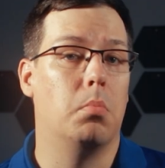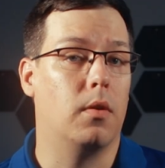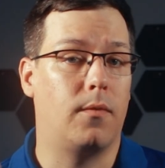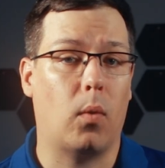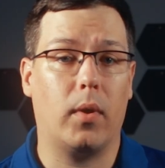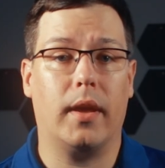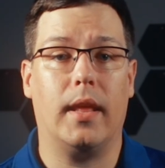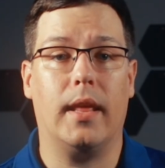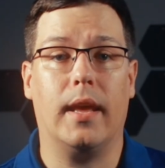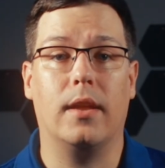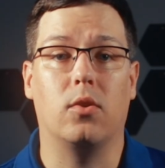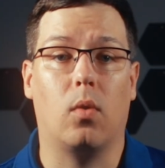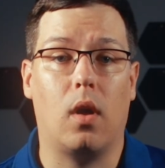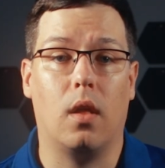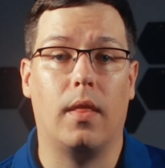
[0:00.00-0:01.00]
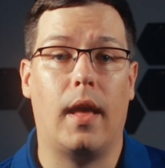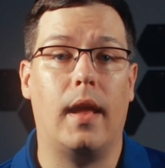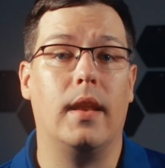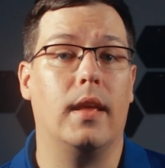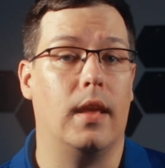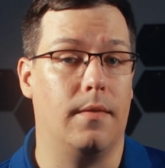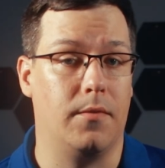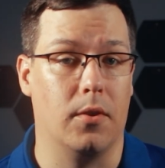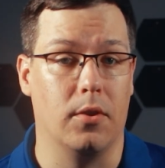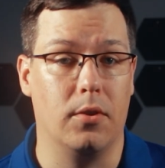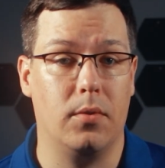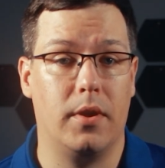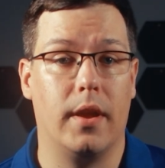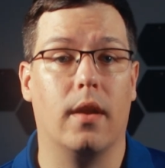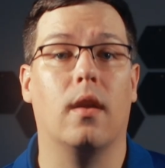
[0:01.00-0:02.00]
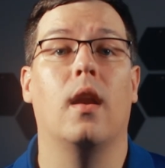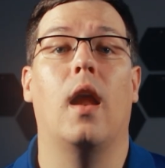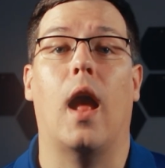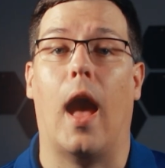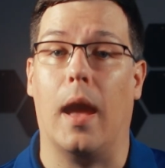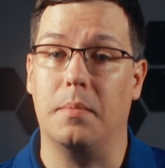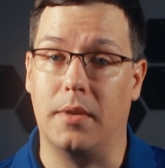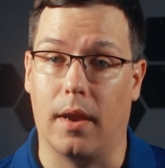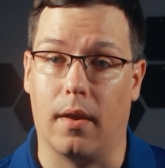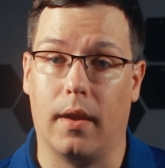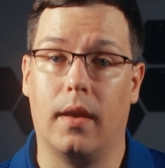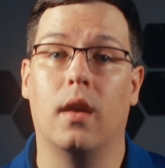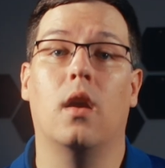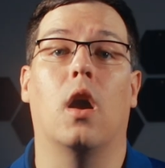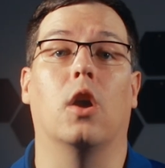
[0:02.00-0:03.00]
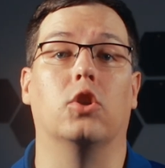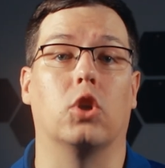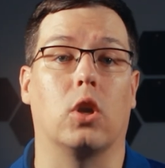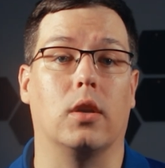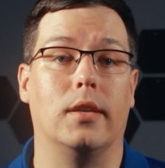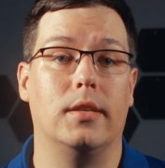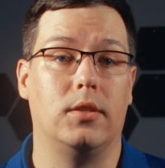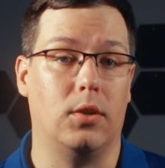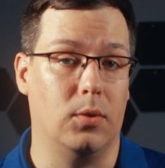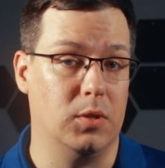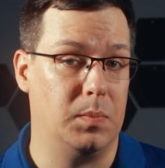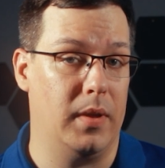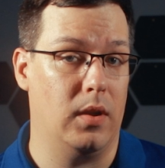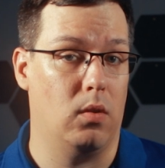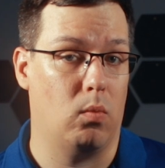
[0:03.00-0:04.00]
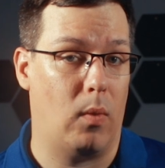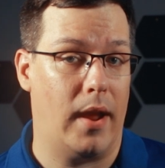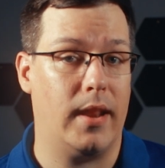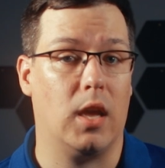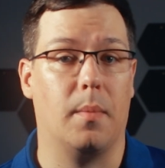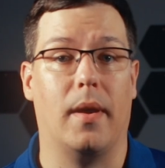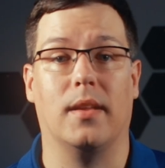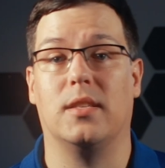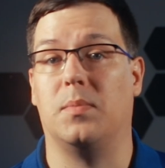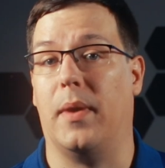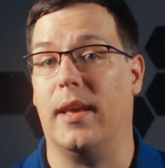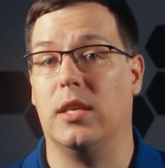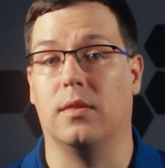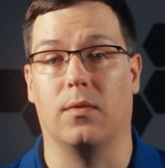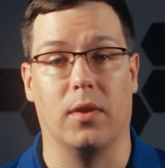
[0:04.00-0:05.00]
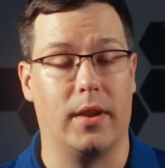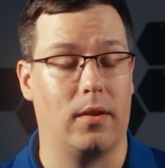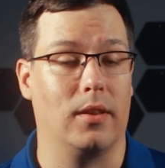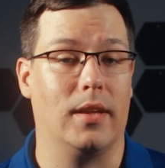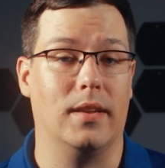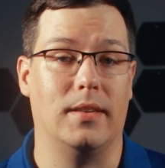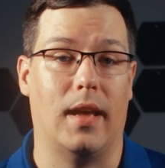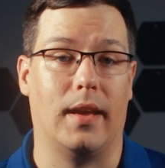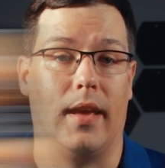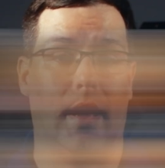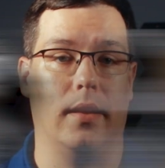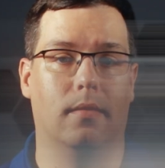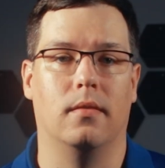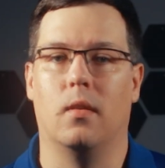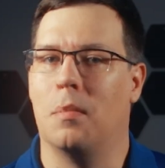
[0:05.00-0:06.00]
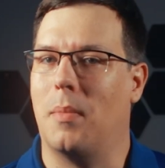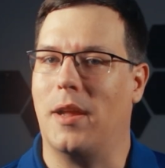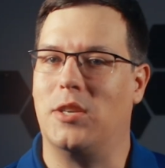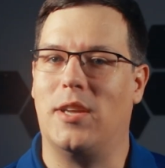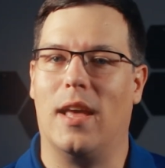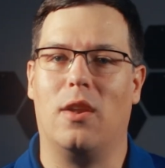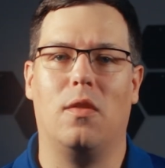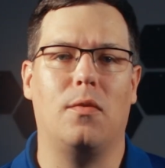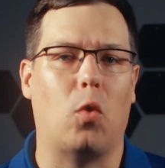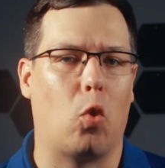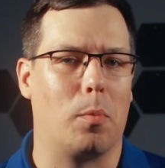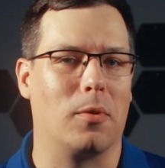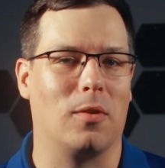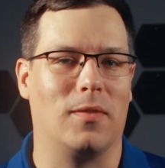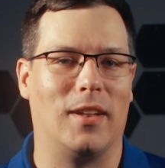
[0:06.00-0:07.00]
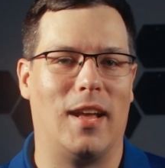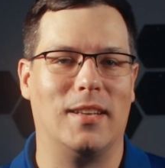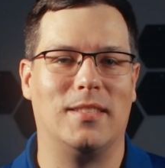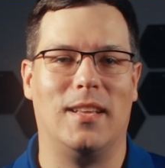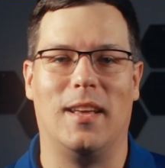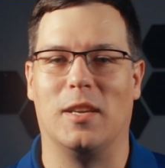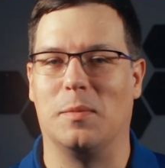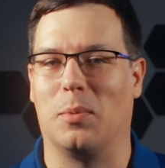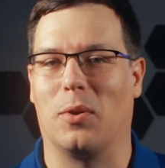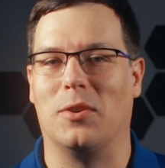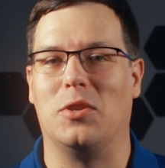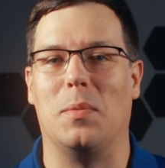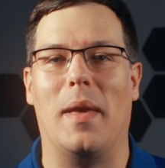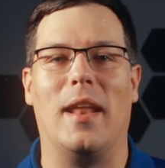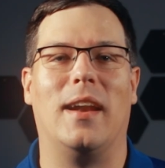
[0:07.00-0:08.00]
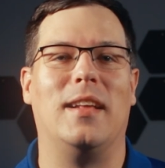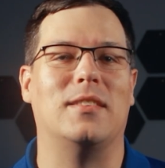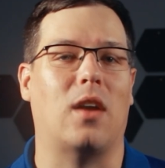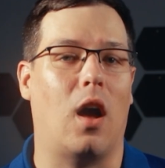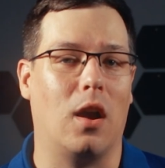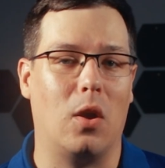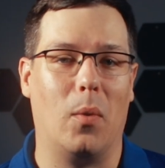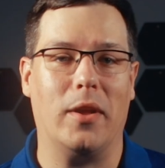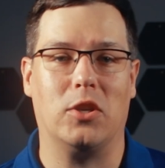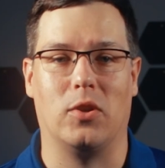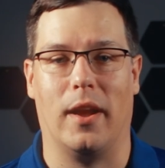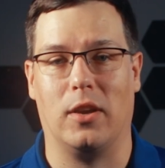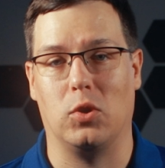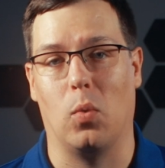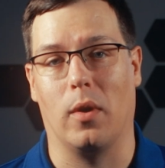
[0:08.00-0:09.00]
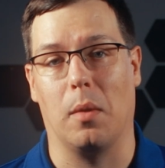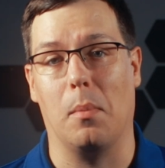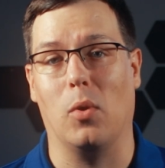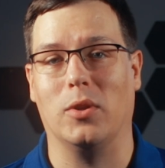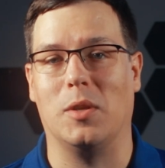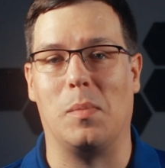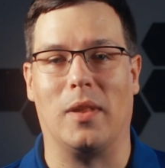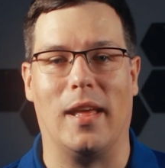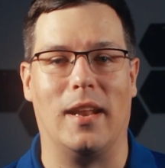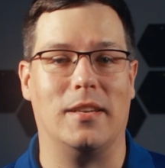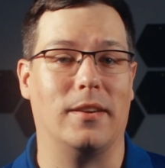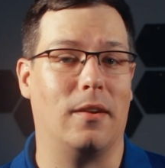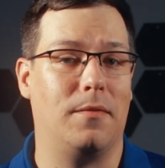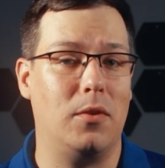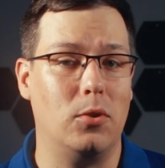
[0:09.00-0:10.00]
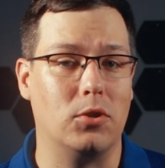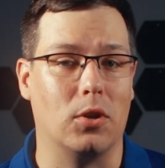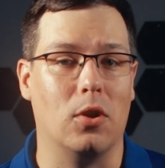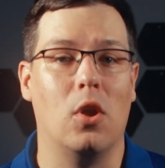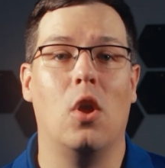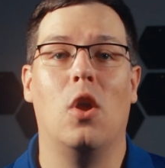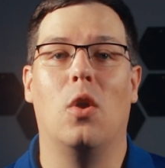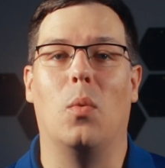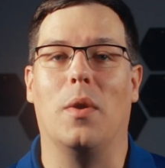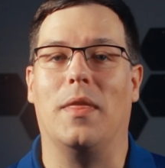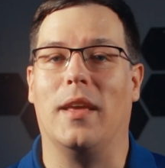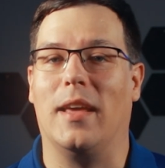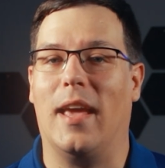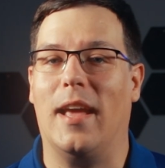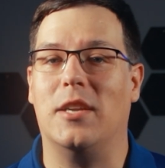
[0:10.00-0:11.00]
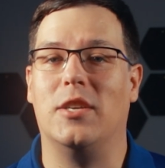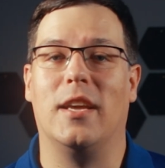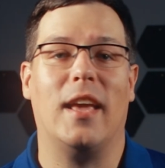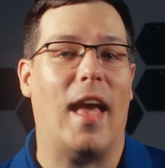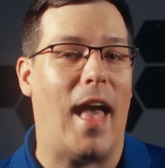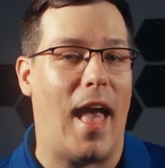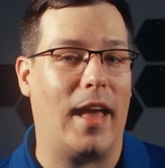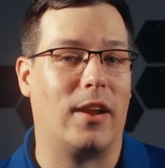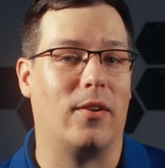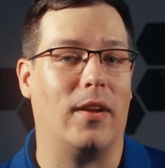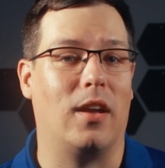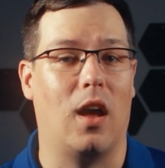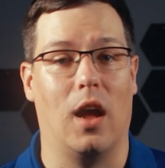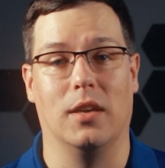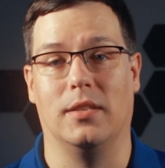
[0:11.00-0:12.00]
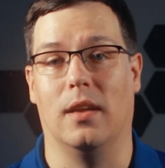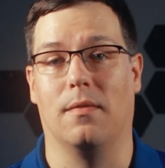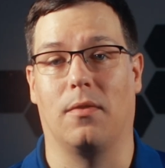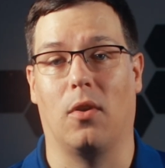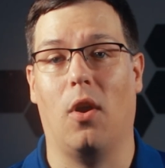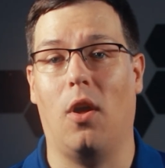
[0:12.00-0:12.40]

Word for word: Before getting into all that, if you're new here, I'm Derek, a journalist who's been writing about space for nearly a decade. My channel, Orbital Velocity, explores humanity's ongoing trek toward a multi-planetary future with engaging, accurate content for